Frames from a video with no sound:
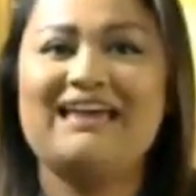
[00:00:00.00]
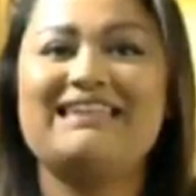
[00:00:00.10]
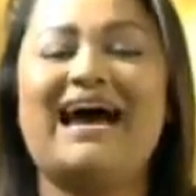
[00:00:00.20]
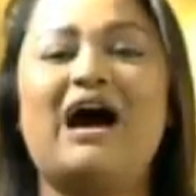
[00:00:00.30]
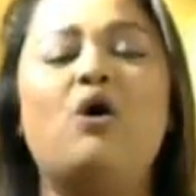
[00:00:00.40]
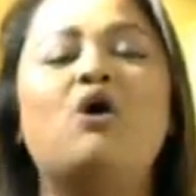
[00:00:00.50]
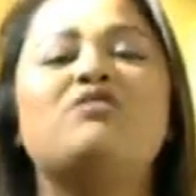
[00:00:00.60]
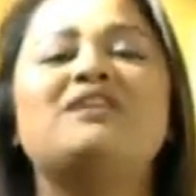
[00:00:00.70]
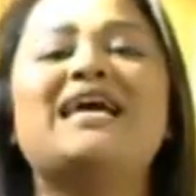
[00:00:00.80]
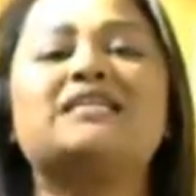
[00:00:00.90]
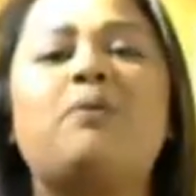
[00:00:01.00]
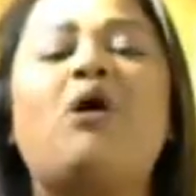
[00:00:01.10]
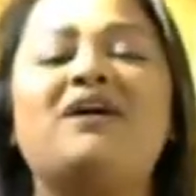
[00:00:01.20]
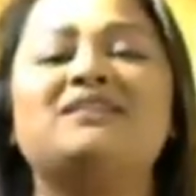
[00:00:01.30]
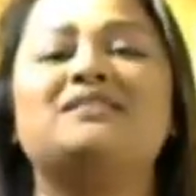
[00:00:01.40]
Now, the next
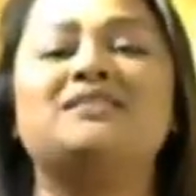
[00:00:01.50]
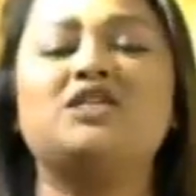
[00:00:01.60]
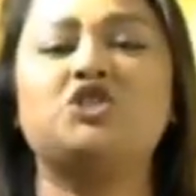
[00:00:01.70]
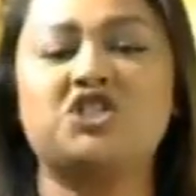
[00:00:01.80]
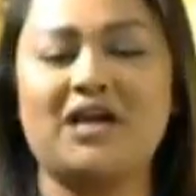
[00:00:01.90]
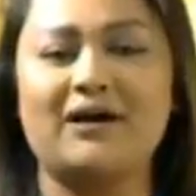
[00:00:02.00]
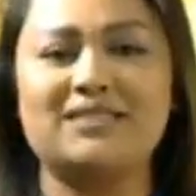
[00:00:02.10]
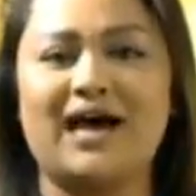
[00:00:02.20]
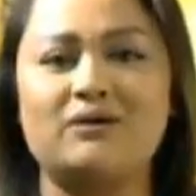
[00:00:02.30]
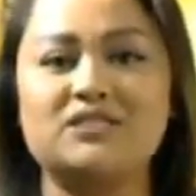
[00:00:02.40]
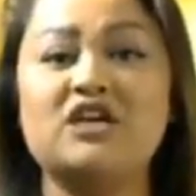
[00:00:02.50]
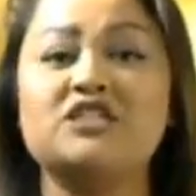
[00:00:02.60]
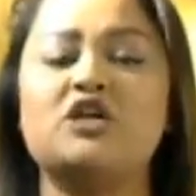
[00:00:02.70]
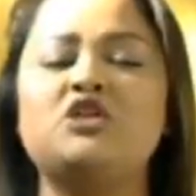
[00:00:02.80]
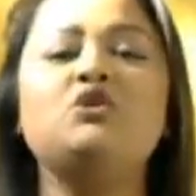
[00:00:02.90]
part is the teacher shout outs.
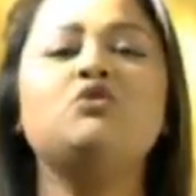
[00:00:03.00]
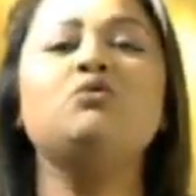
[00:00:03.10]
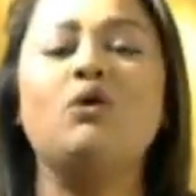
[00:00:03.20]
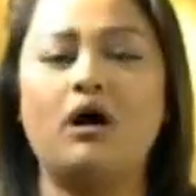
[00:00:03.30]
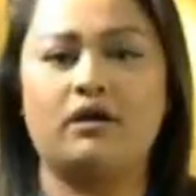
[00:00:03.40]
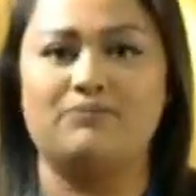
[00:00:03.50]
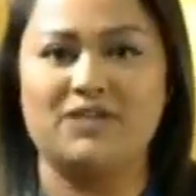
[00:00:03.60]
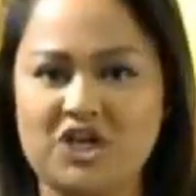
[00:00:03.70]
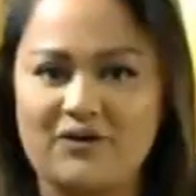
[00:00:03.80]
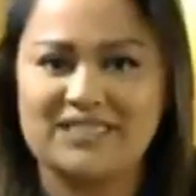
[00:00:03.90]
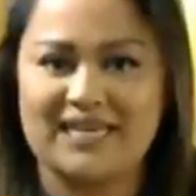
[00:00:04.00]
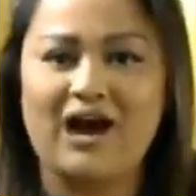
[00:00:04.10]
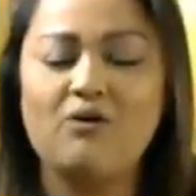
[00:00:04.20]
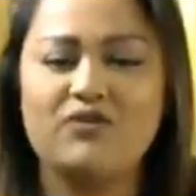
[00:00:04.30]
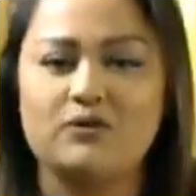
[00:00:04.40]
So, you are going to be shouting
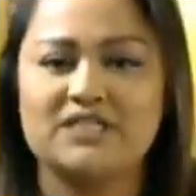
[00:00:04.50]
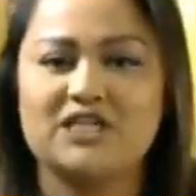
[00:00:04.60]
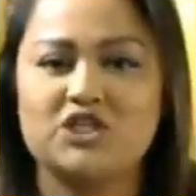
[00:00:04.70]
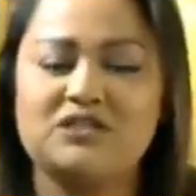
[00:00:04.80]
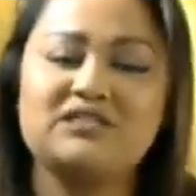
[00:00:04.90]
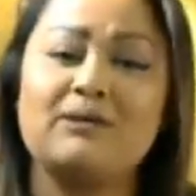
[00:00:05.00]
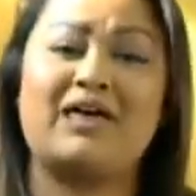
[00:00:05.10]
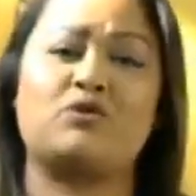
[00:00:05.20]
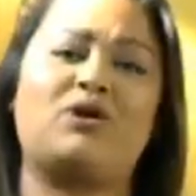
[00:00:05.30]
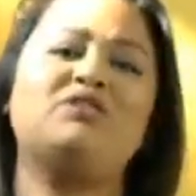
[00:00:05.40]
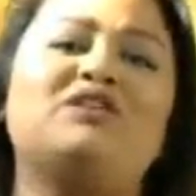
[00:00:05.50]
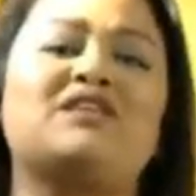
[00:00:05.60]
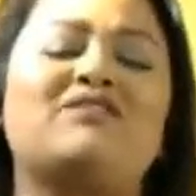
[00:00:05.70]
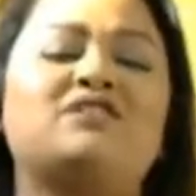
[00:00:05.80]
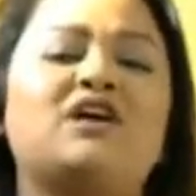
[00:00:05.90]
out for your teachers about the
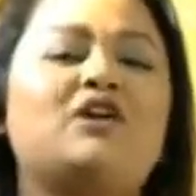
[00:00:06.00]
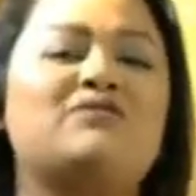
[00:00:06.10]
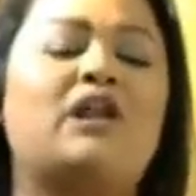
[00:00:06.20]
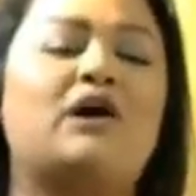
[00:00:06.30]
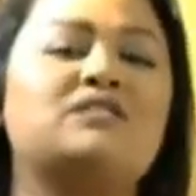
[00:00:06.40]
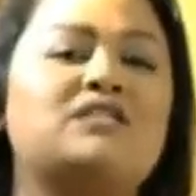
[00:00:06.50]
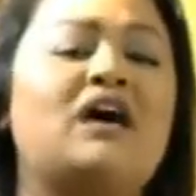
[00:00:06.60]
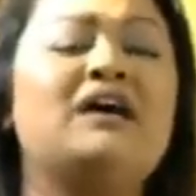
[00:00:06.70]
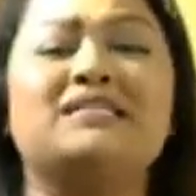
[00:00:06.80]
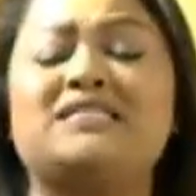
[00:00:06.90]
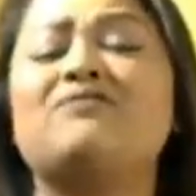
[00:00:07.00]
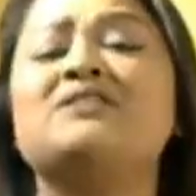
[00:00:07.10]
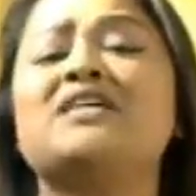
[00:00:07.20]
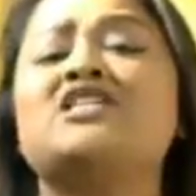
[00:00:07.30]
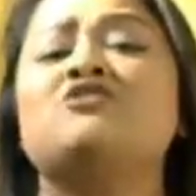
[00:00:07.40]
things that they've done over the last uh,
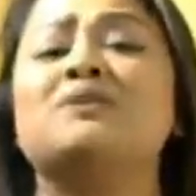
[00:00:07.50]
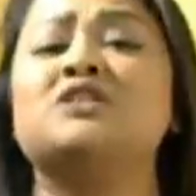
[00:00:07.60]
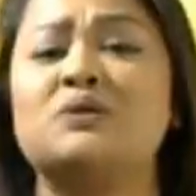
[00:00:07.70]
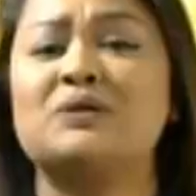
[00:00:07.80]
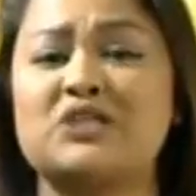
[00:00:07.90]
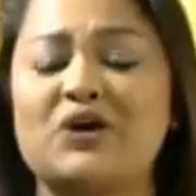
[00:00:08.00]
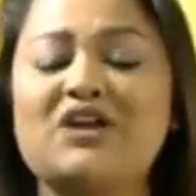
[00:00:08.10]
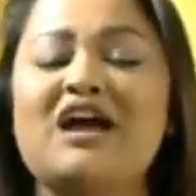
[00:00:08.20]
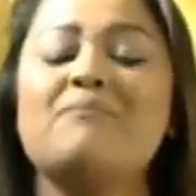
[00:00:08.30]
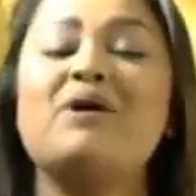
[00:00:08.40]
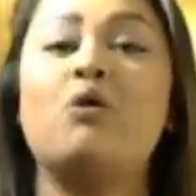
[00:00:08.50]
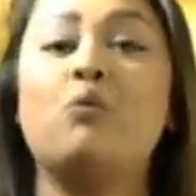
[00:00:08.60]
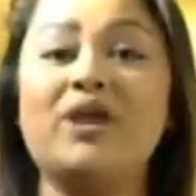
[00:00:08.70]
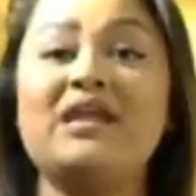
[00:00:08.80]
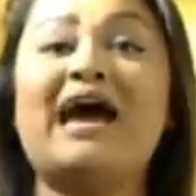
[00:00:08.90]
seven days you've been doing so. But
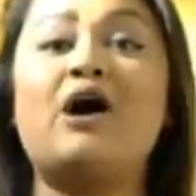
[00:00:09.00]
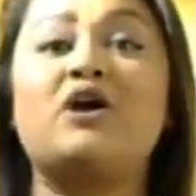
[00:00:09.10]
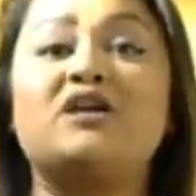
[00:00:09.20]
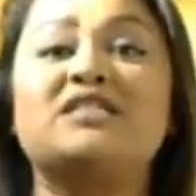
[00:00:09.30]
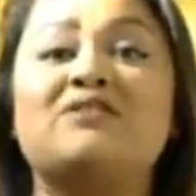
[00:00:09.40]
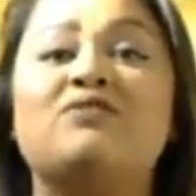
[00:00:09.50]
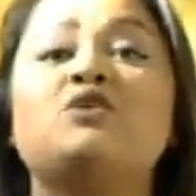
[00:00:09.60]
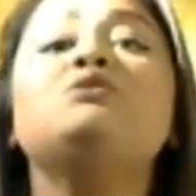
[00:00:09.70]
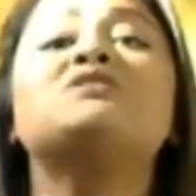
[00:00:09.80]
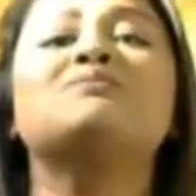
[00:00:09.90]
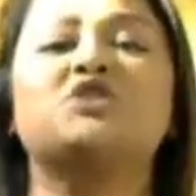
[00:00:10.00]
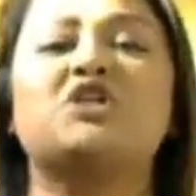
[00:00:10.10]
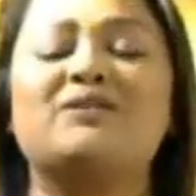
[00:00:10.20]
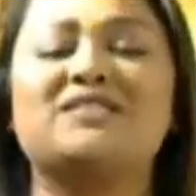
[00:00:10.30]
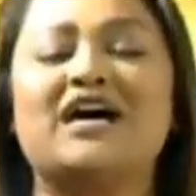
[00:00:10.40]
we're now going to give you some
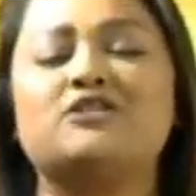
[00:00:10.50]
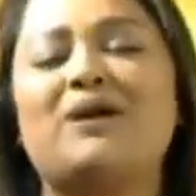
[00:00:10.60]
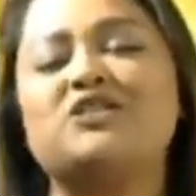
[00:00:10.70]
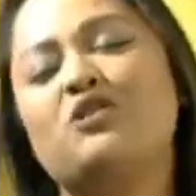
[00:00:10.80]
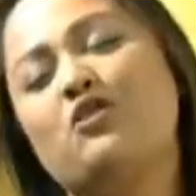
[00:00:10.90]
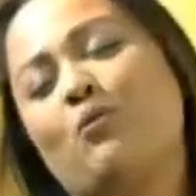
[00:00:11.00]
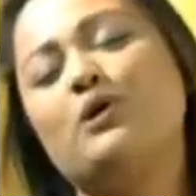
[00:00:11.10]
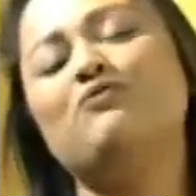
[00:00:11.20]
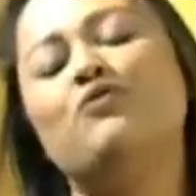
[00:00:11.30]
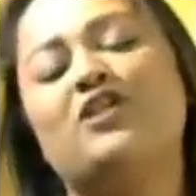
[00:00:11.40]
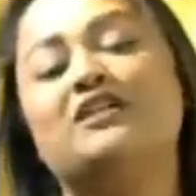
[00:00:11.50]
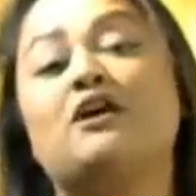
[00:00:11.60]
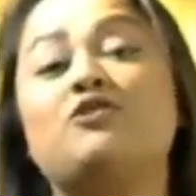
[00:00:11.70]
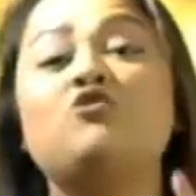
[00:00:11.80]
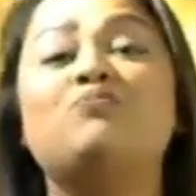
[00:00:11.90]
shout outs based on the wonderful things
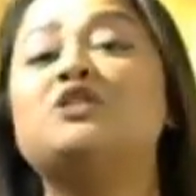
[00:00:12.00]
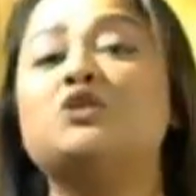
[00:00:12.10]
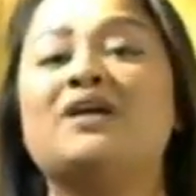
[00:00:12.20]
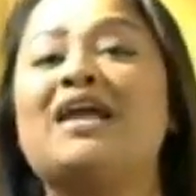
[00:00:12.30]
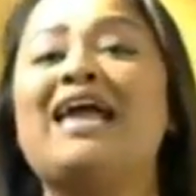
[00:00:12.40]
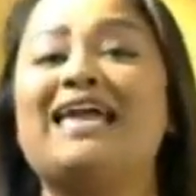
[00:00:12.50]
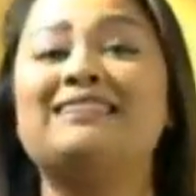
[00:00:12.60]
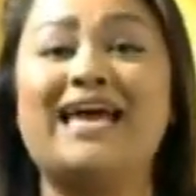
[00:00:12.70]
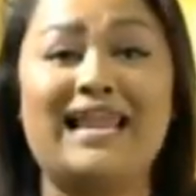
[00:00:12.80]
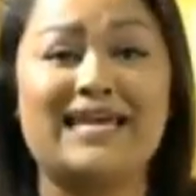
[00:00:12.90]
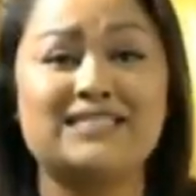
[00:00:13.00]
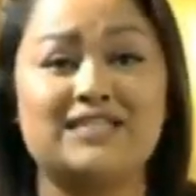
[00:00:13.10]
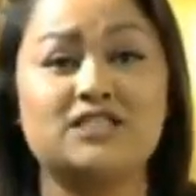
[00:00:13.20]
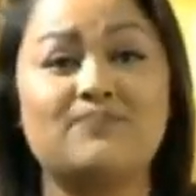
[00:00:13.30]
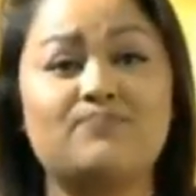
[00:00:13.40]
that you've been doing in their
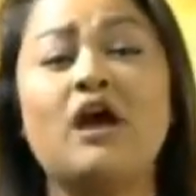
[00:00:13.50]
lessons.